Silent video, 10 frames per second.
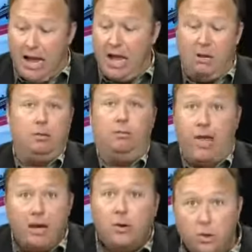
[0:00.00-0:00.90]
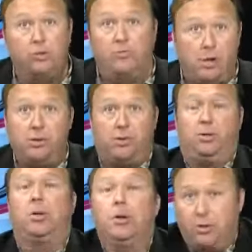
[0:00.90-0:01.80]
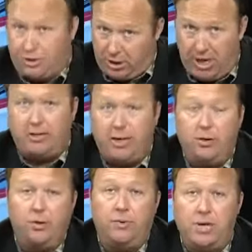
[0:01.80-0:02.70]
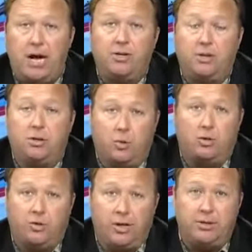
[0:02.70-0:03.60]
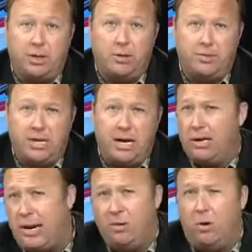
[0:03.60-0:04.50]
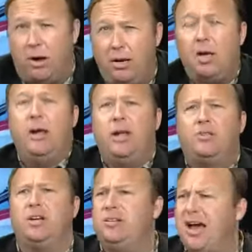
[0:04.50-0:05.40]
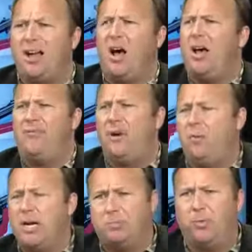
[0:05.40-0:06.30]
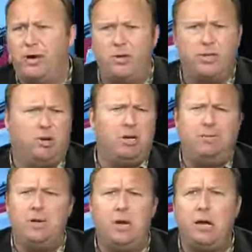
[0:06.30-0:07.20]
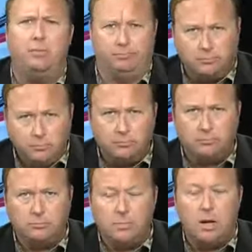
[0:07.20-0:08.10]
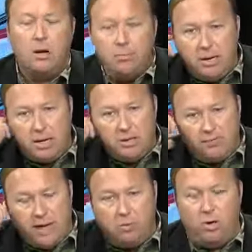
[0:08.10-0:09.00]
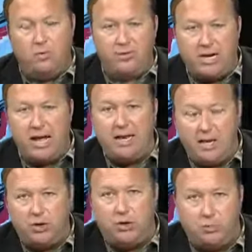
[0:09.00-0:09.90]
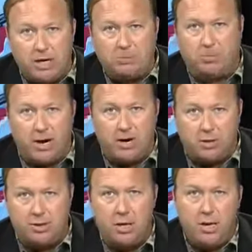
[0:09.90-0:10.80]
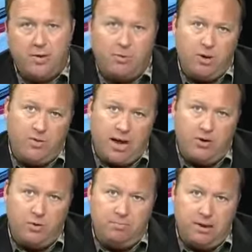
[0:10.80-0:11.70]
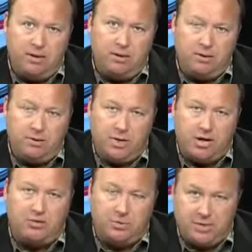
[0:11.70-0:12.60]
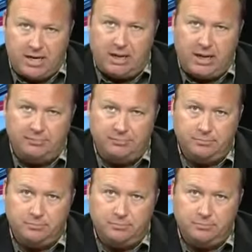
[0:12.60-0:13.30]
And they knew, folks, just like they knew the dust at the World Trade Center was deadly day one, and said, take off your respirators. You don't even need them. Because if they would have said issue respirators, they would have had to admit that the dust was deadly.